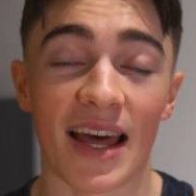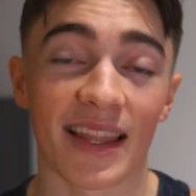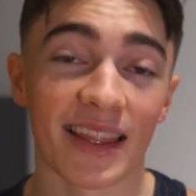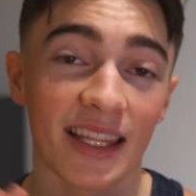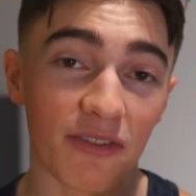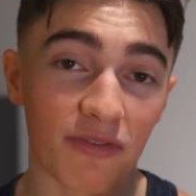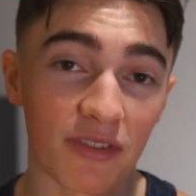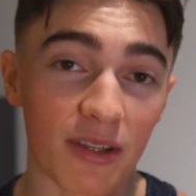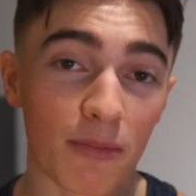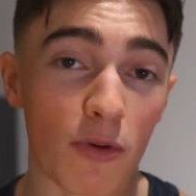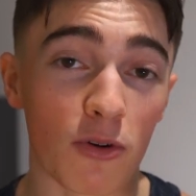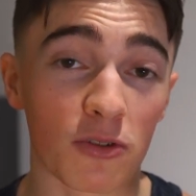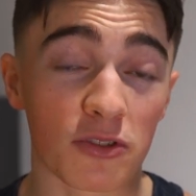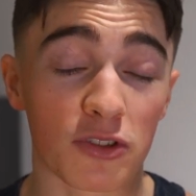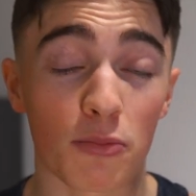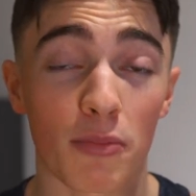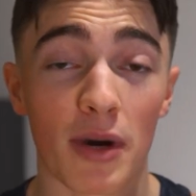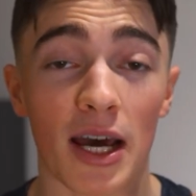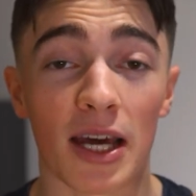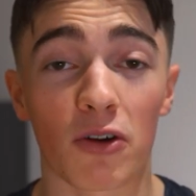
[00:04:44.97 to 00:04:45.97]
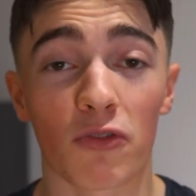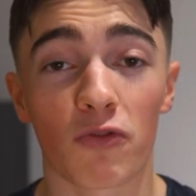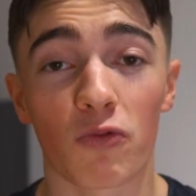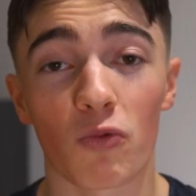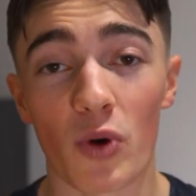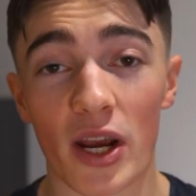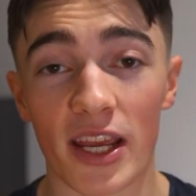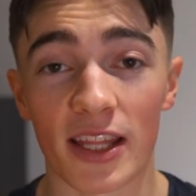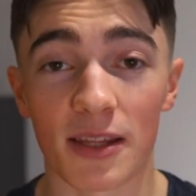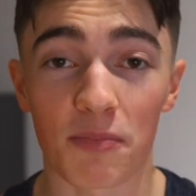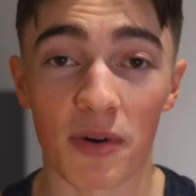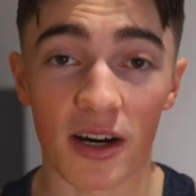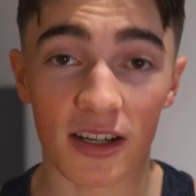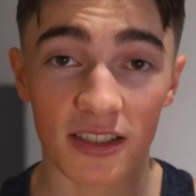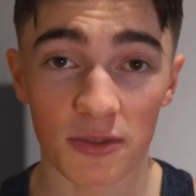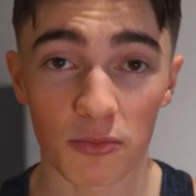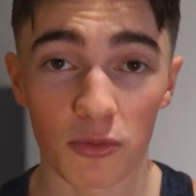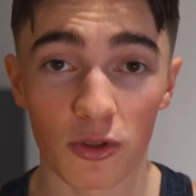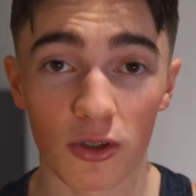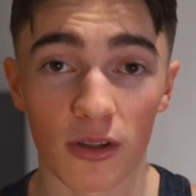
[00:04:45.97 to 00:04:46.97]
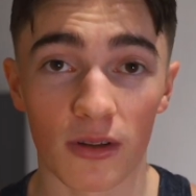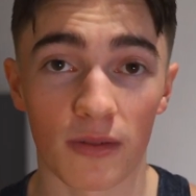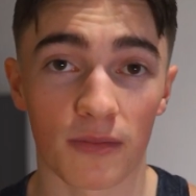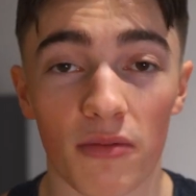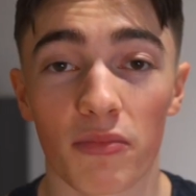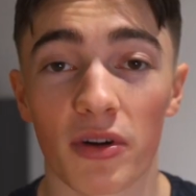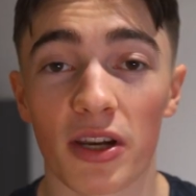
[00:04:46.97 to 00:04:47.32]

and lift the most amount of weight possible.